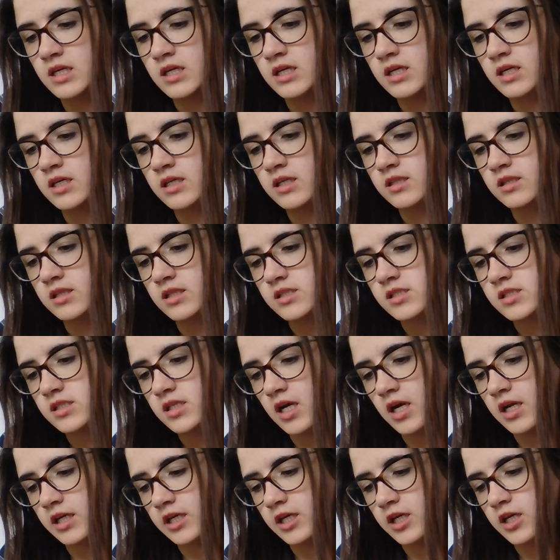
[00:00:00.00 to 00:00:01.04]
that's kind of
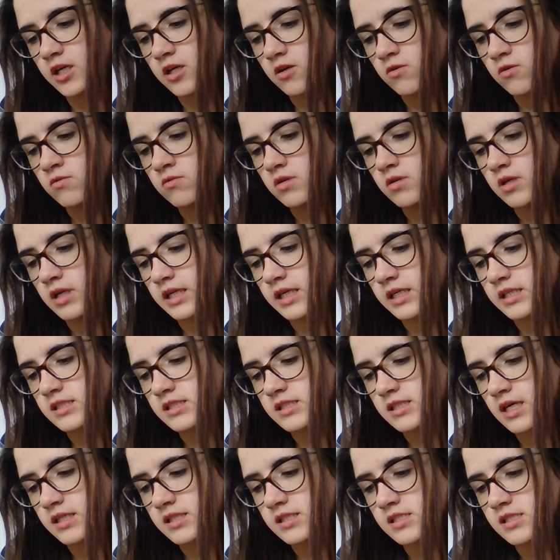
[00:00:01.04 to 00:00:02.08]
cute. I guess
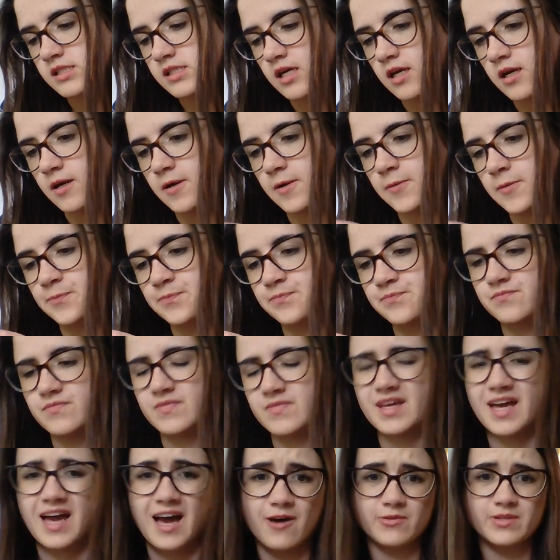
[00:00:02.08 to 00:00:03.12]
that's uh, how
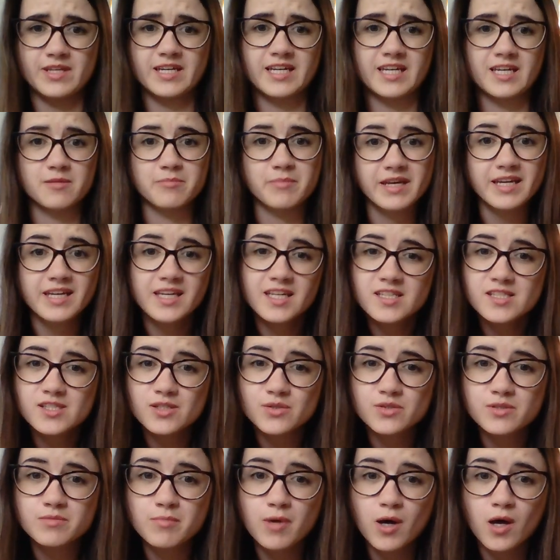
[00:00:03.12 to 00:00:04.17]
they can make it so
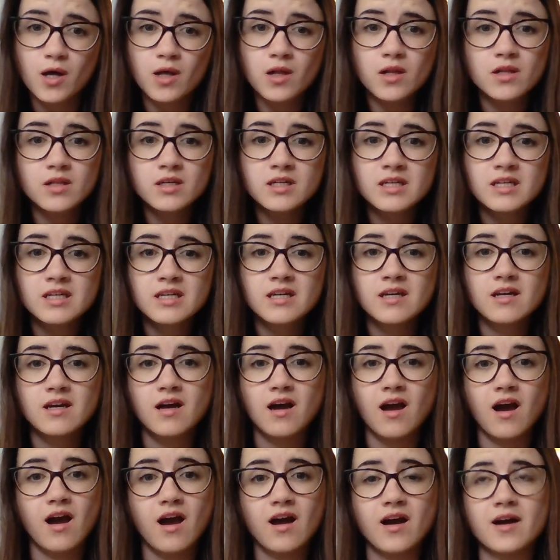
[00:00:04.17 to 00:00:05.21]
small.
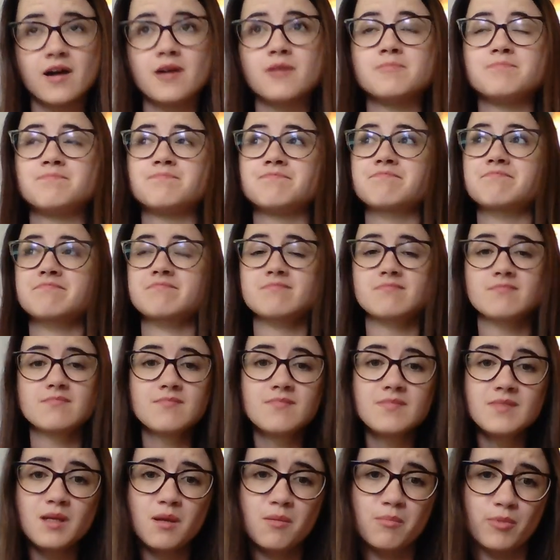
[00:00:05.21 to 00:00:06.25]
Um,
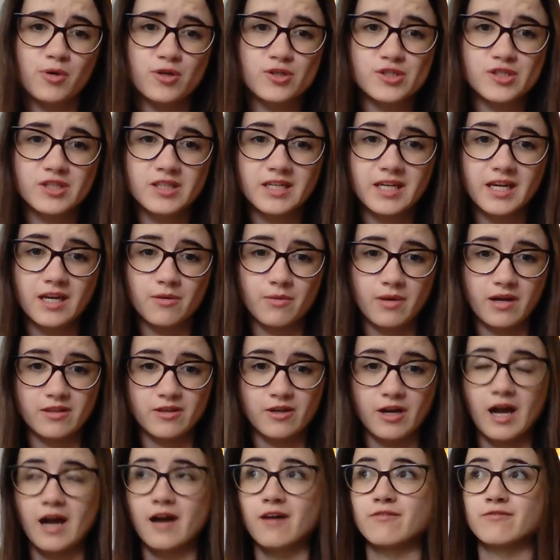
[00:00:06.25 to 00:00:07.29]
Personally, I'd rather have
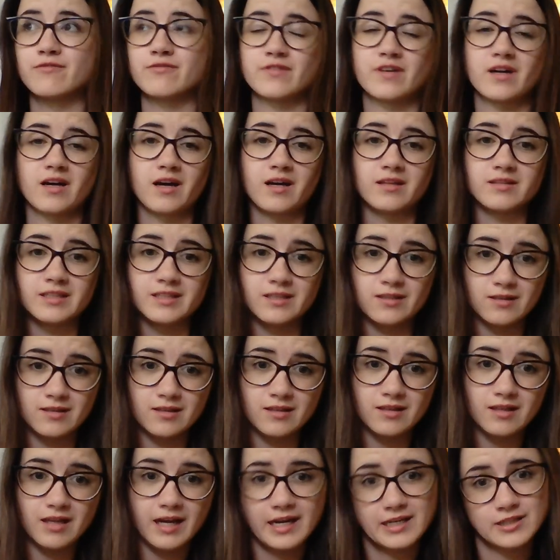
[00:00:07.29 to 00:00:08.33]
a little
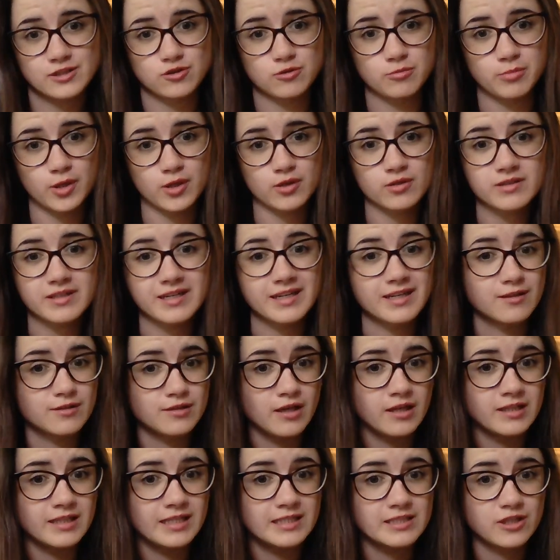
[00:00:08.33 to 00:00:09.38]
extra bulk and a lot less
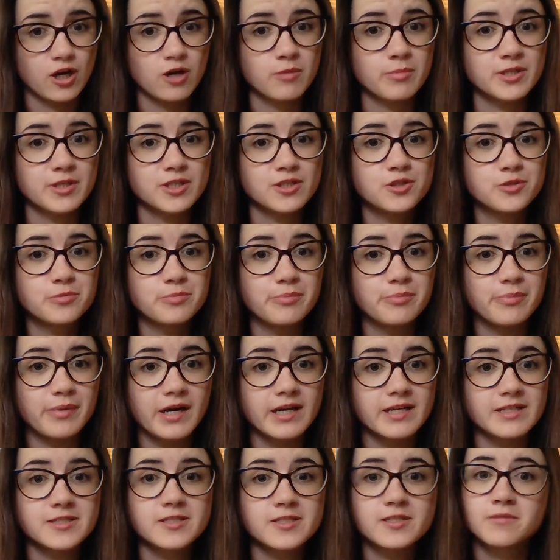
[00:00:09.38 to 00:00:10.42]
garbage, but
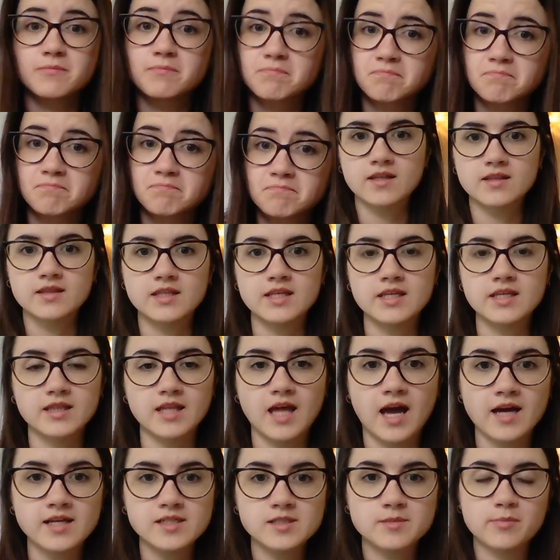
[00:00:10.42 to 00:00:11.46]
the
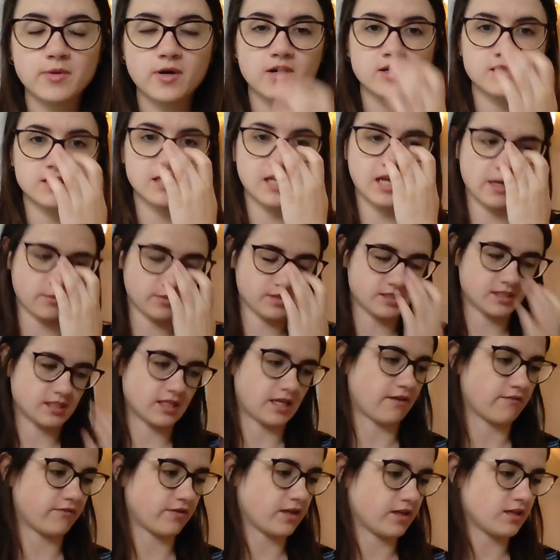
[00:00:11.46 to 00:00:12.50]
last box I was
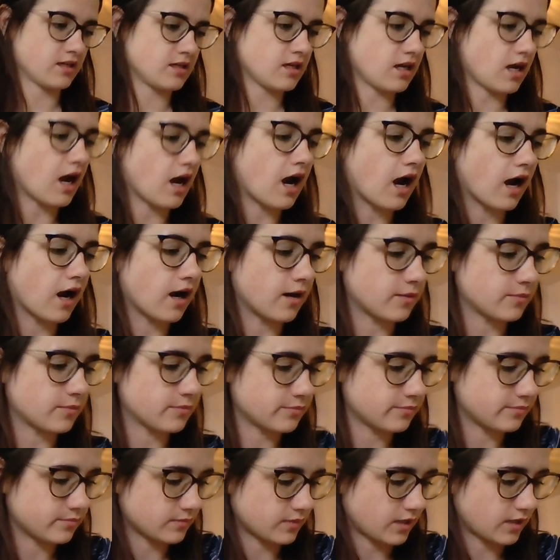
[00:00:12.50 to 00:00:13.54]
given
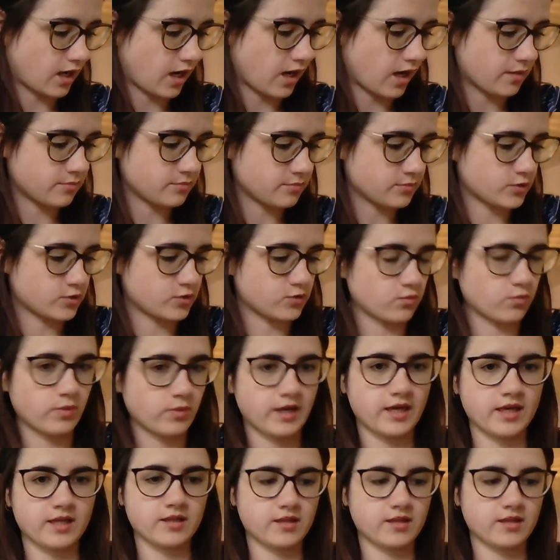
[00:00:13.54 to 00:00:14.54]
um, comes with